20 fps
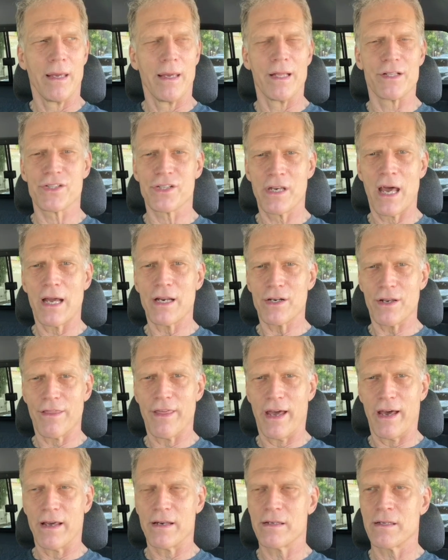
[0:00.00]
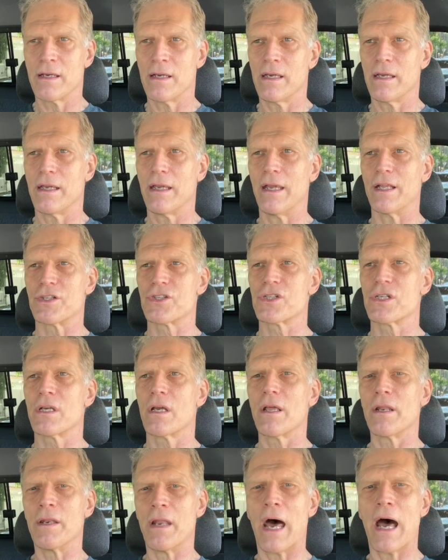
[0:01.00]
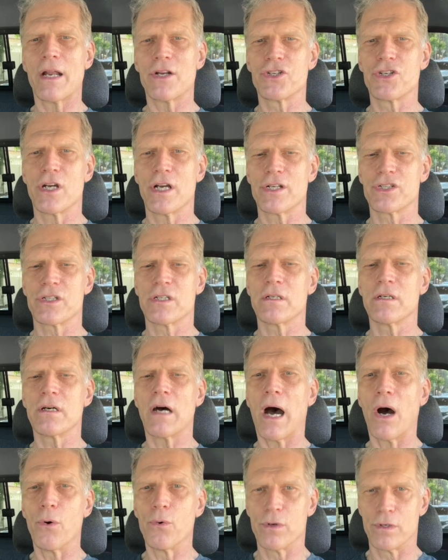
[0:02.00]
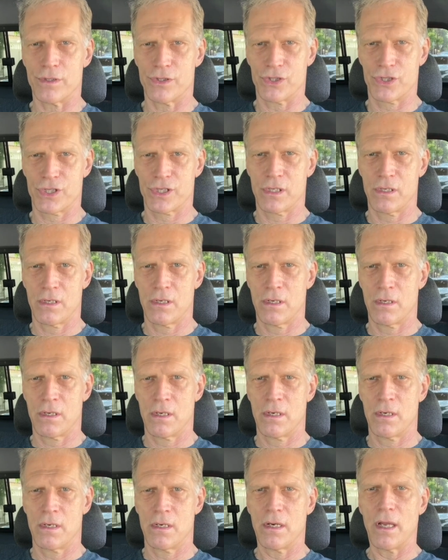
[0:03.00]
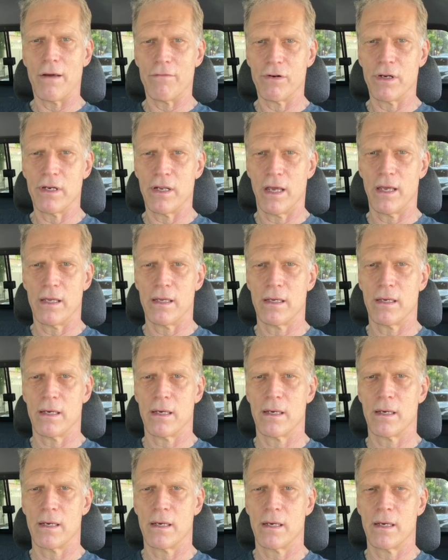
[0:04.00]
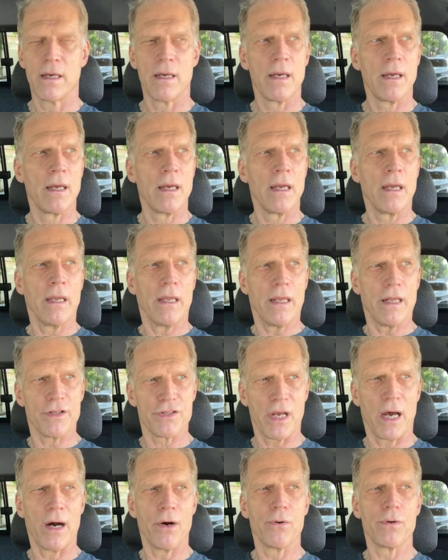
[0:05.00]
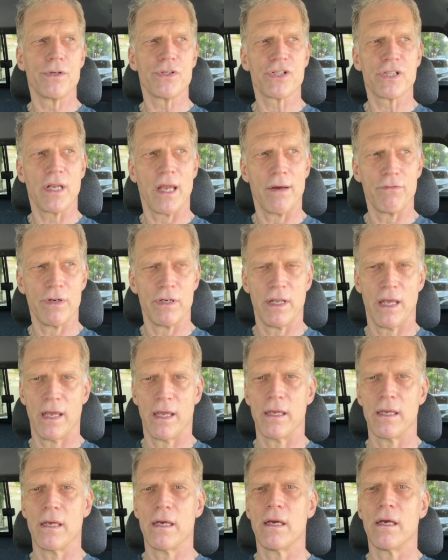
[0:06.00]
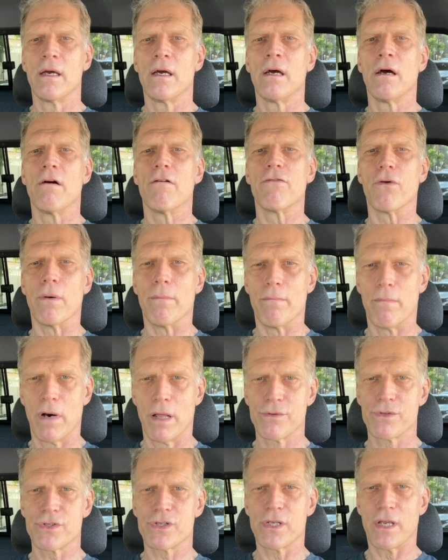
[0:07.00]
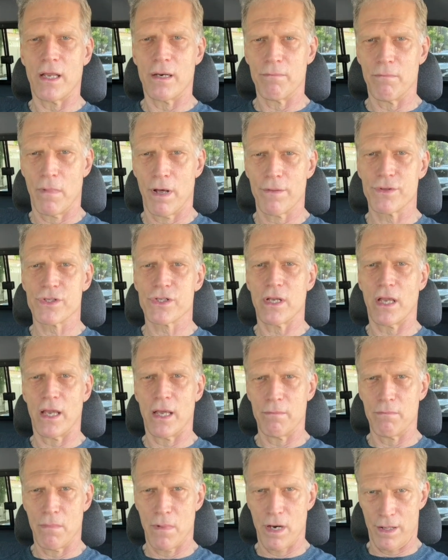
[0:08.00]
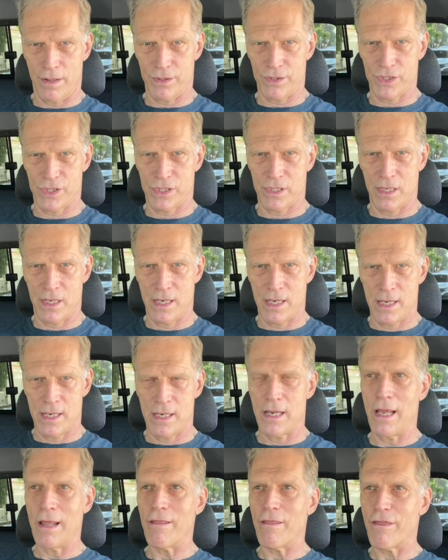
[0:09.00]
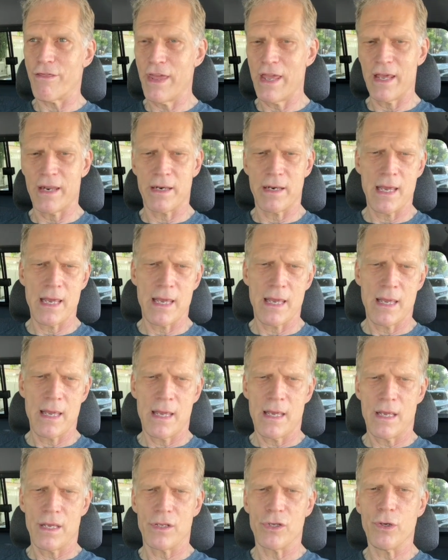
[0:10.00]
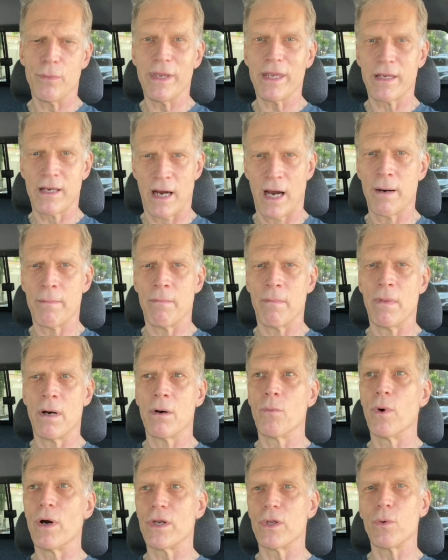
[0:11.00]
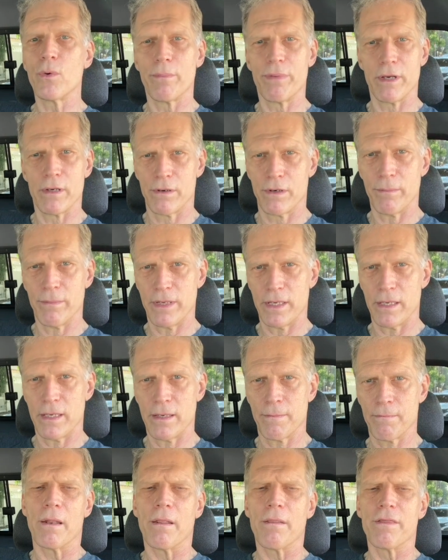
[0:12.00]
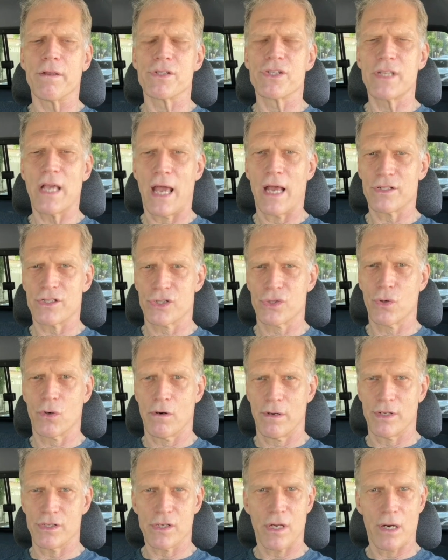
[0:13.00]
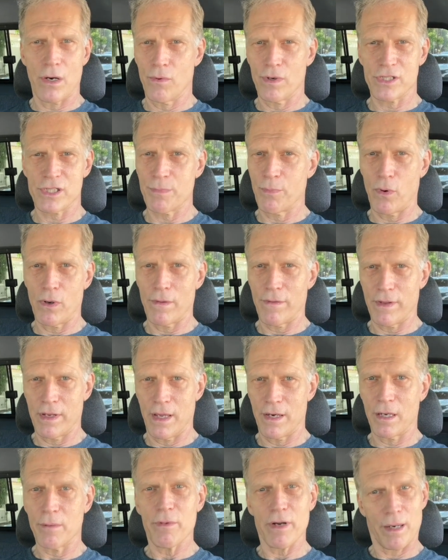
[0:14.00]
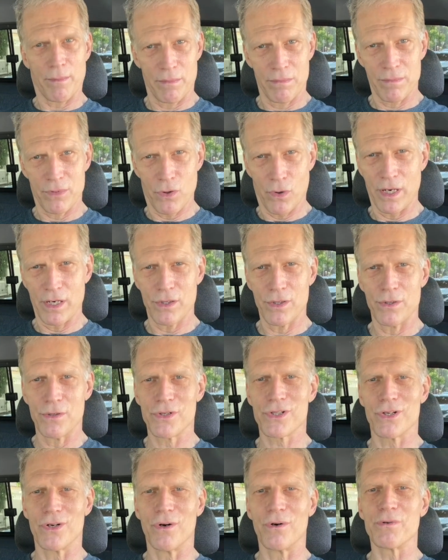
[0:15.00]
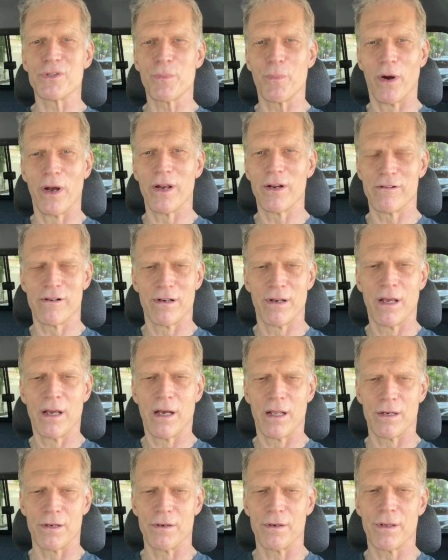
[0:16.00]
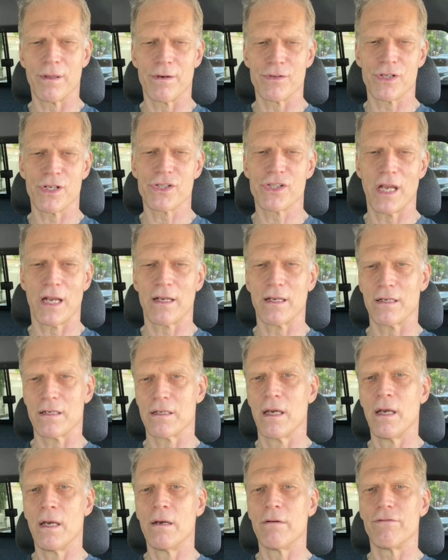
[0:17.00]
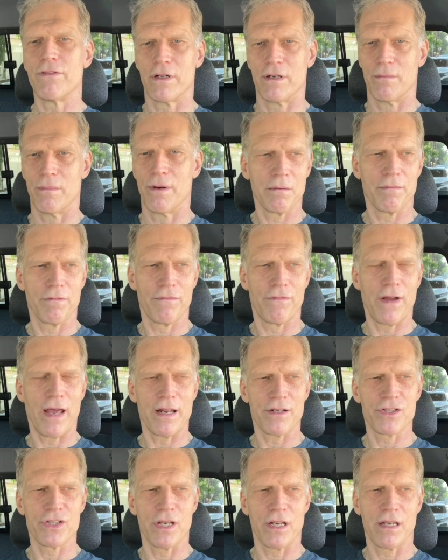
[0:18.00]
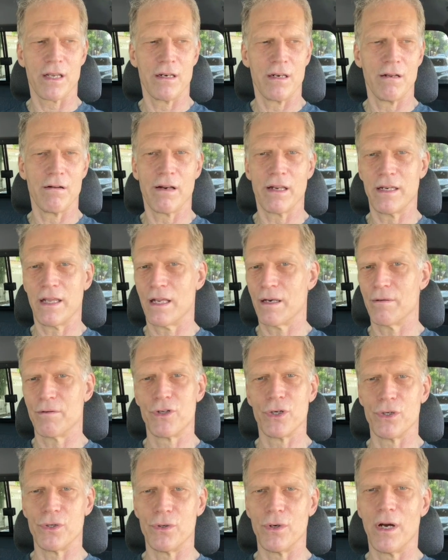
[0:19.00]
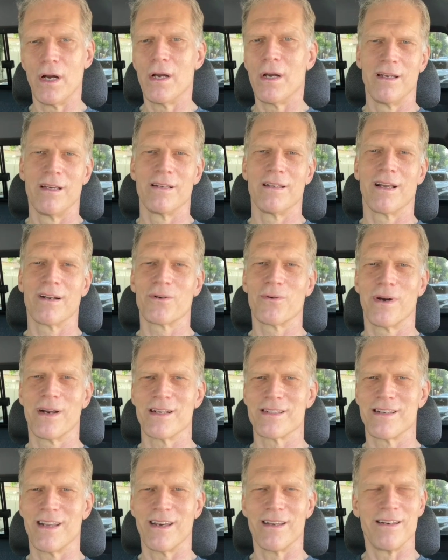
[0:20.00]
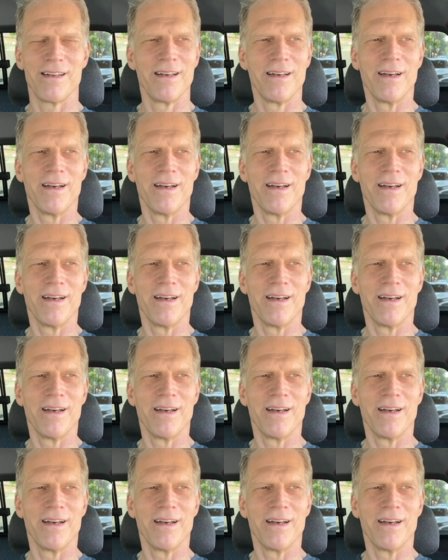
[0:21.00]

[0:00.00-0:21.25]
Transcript: It's not that. It's not just hours every day. It's hours every day for months and months and months. And then you become what you appear to be. The sad story is, and I don't want to spoil the ending, but I'm going to, so spoiler alert, there's a second film, Fat, Sick, and Nearly Dead 2, not quite as dead.